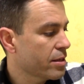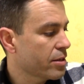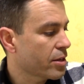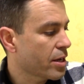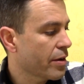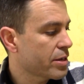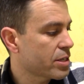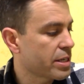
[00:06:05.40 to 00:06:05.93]
you're
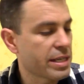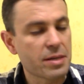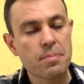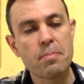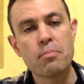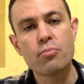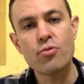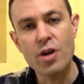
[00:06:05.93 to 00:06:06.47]
going to need a
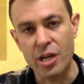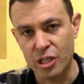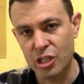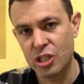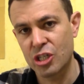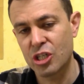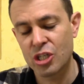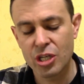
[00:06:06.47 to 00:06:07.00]

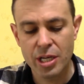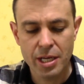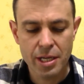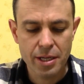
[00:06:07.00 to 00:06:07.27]
brush.